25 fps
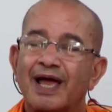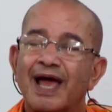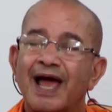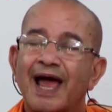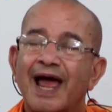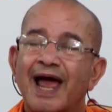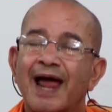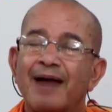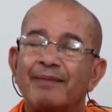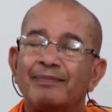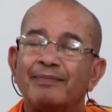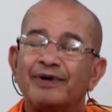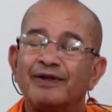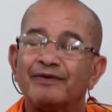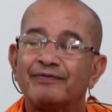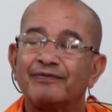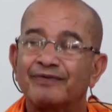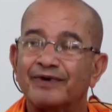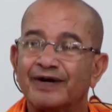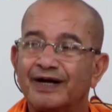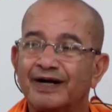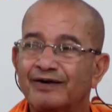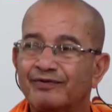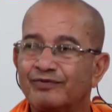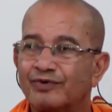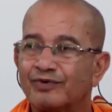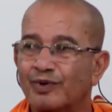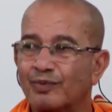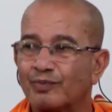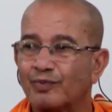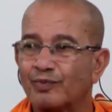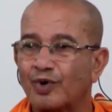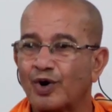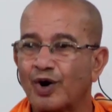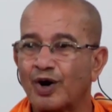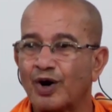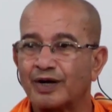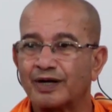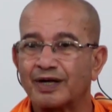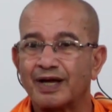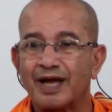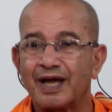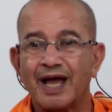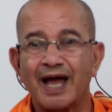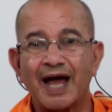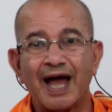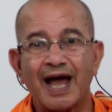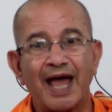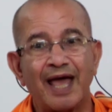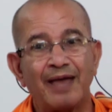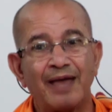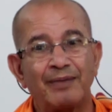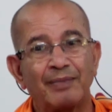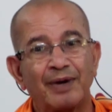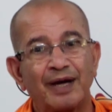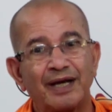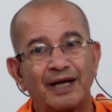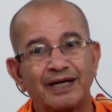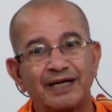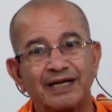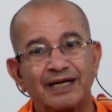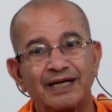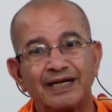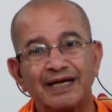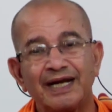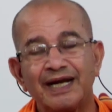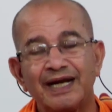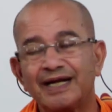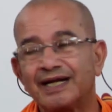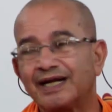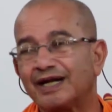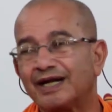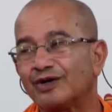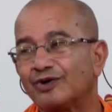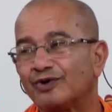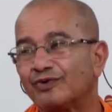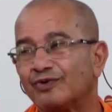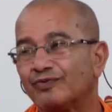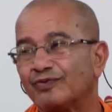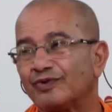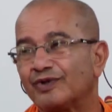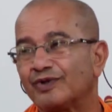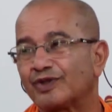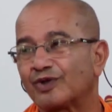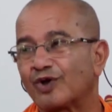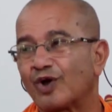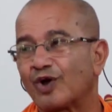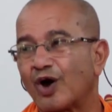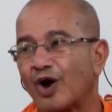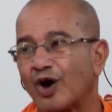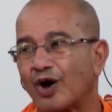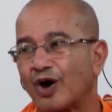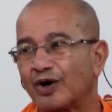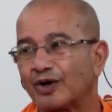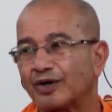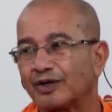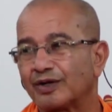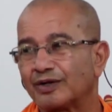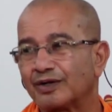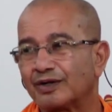I am different from God. I am unrelated with God.